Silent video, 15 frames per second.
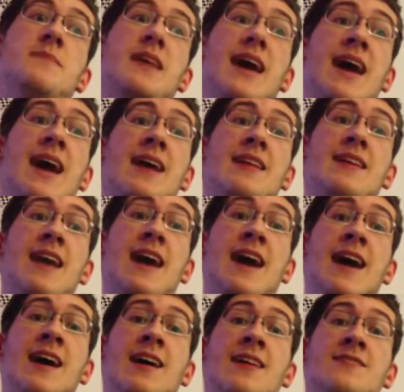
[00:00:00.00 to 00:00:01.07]
and it
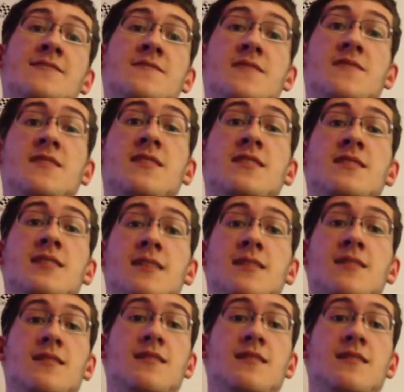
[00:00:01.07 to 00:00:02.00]
has 50